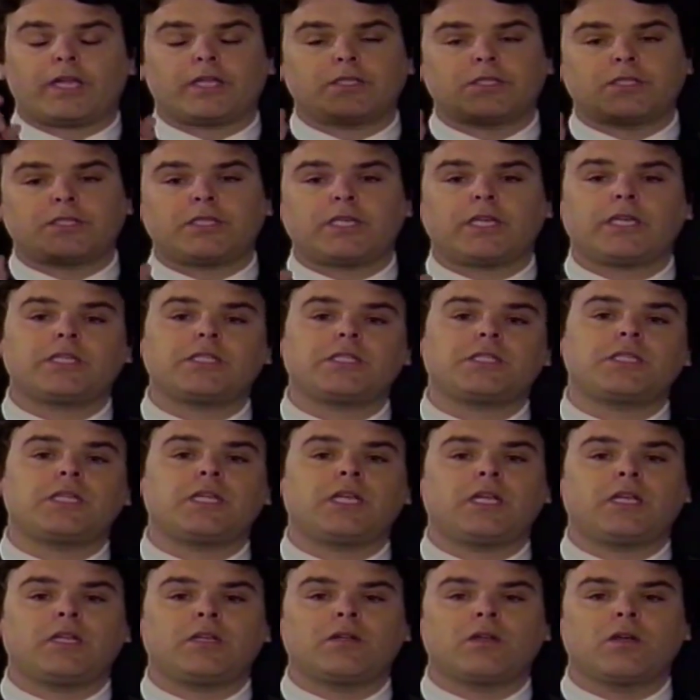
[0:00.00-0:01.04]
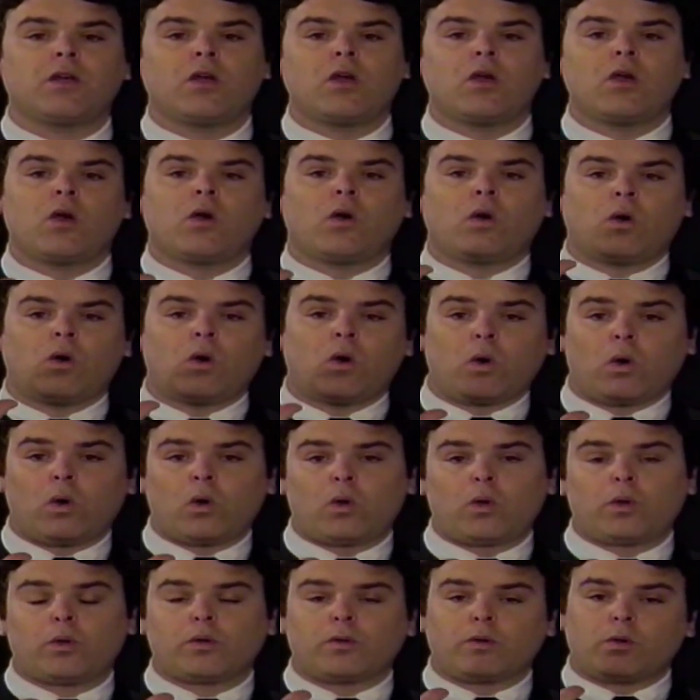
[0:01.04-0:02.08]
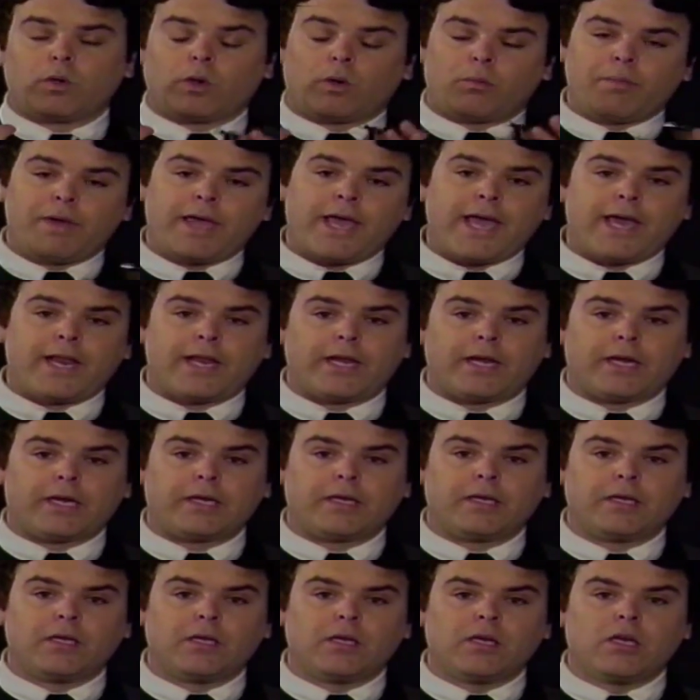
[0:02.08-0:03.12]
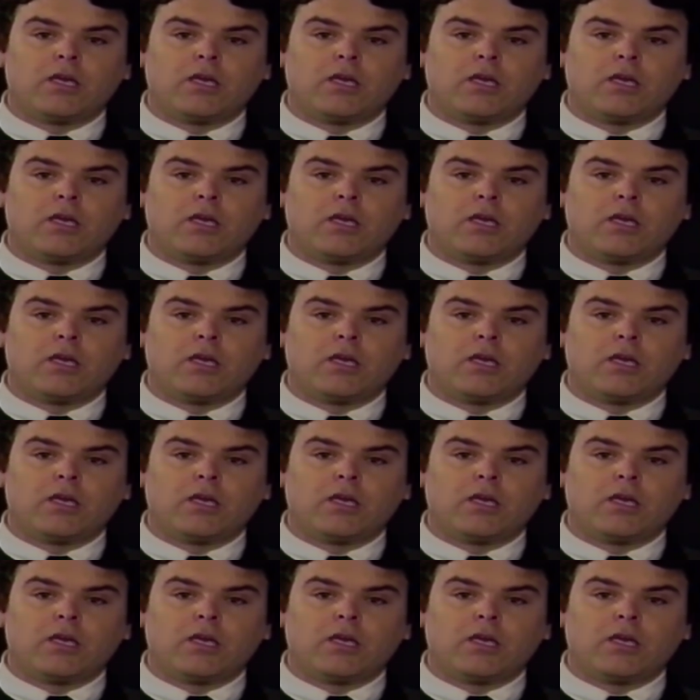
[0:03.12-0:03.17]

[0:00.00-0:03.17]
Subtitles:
and 16-hole chromatic,